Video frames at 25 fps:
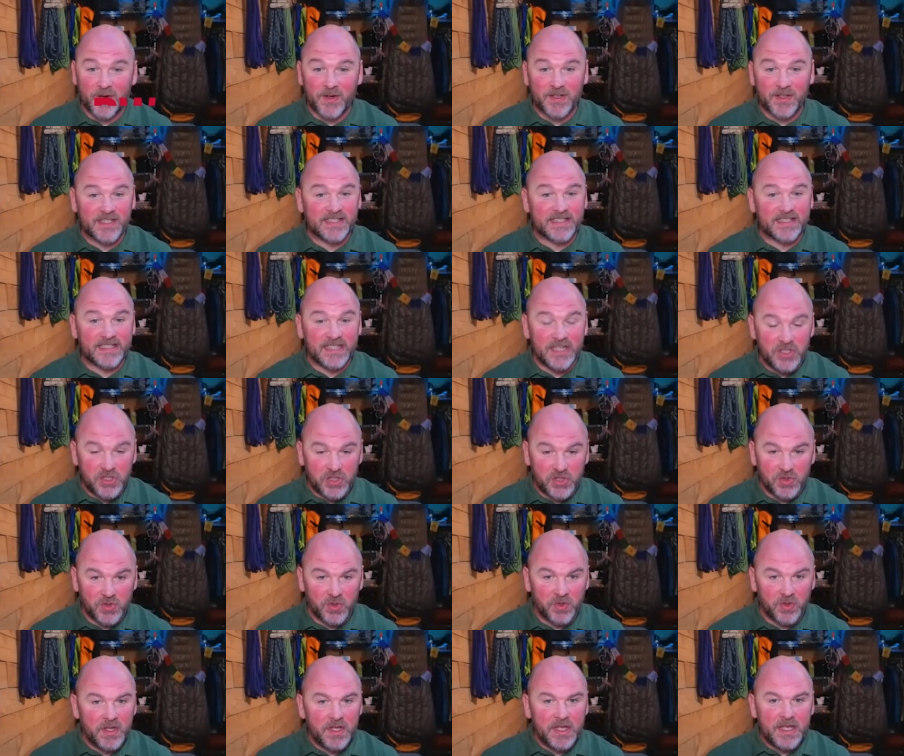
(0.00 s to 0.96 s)

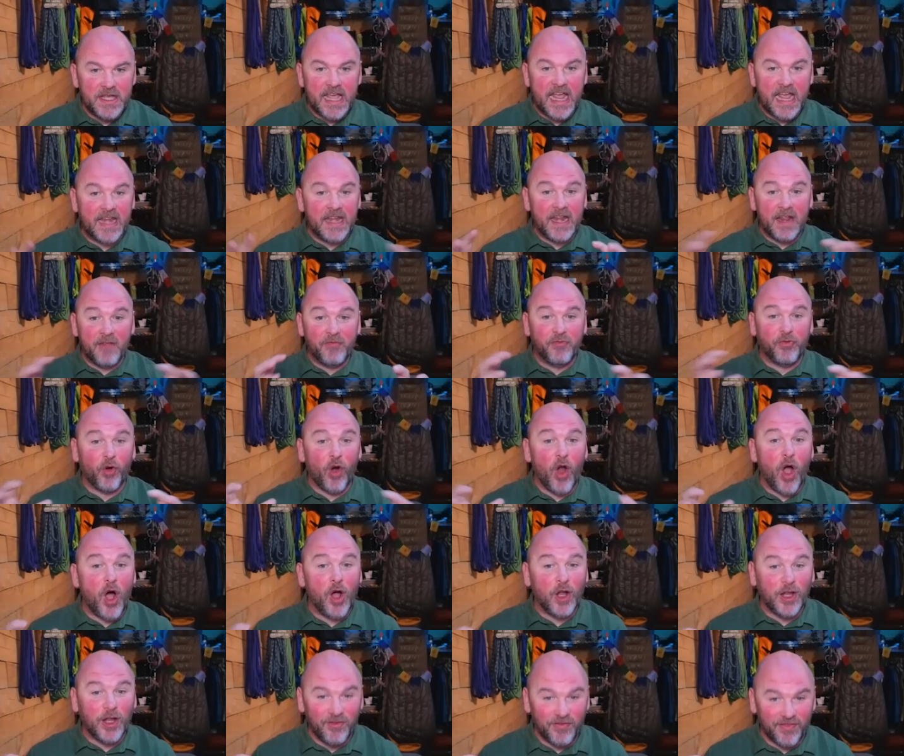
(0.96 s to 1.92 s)
essential, and for
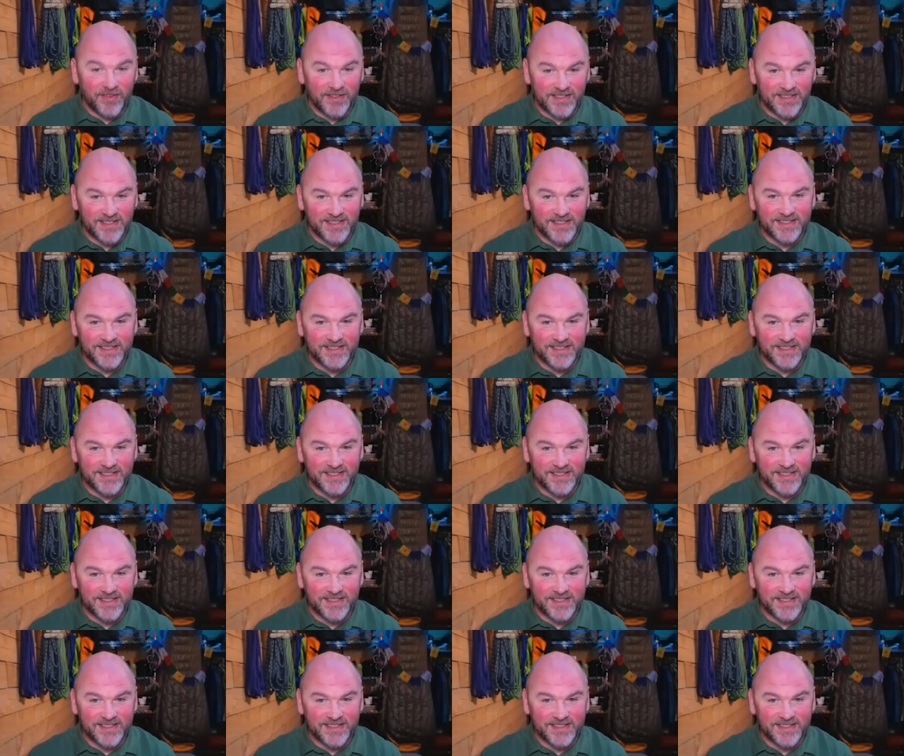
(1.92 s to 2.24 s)
all of us,